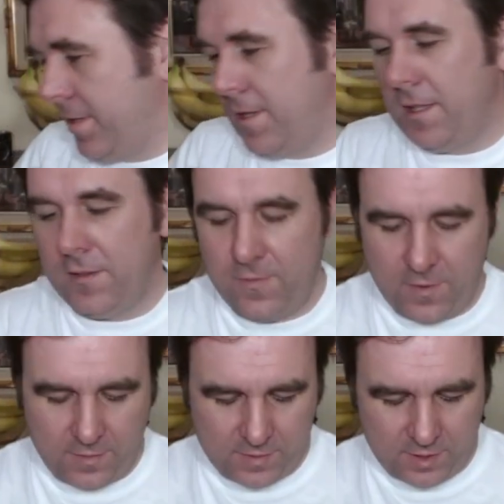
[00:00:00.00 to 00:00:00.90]
let's get the
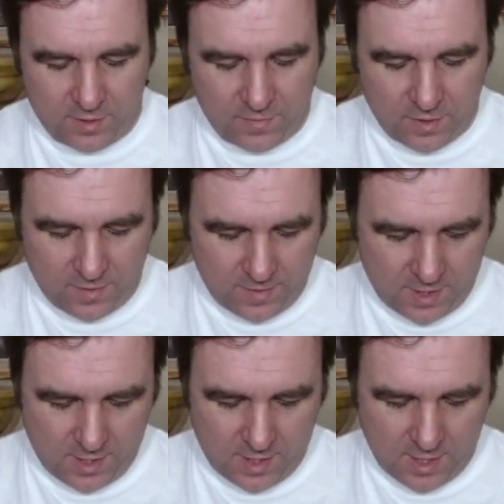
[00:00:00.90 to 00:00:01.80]
five
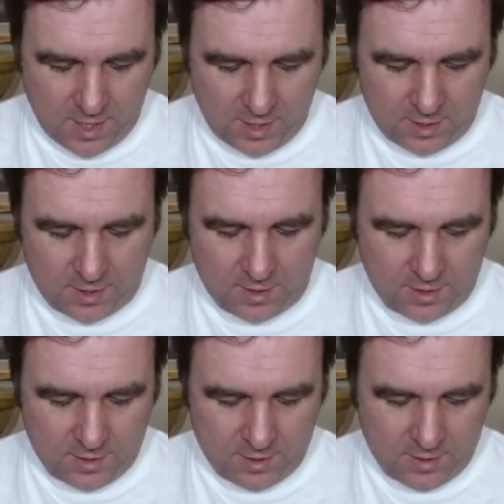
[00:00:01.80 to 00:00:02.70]
sixty-five E
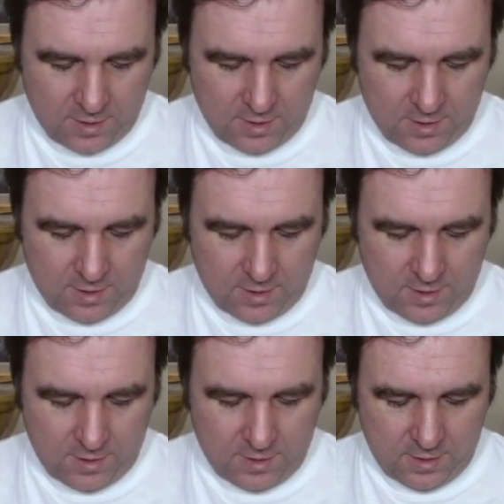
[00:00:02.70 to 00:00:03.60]
X.
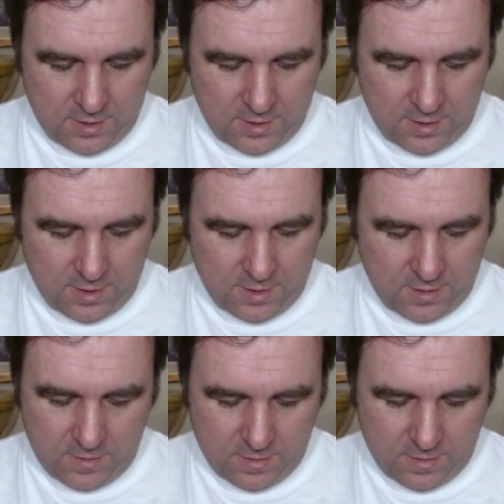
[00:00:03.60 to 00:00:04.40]
So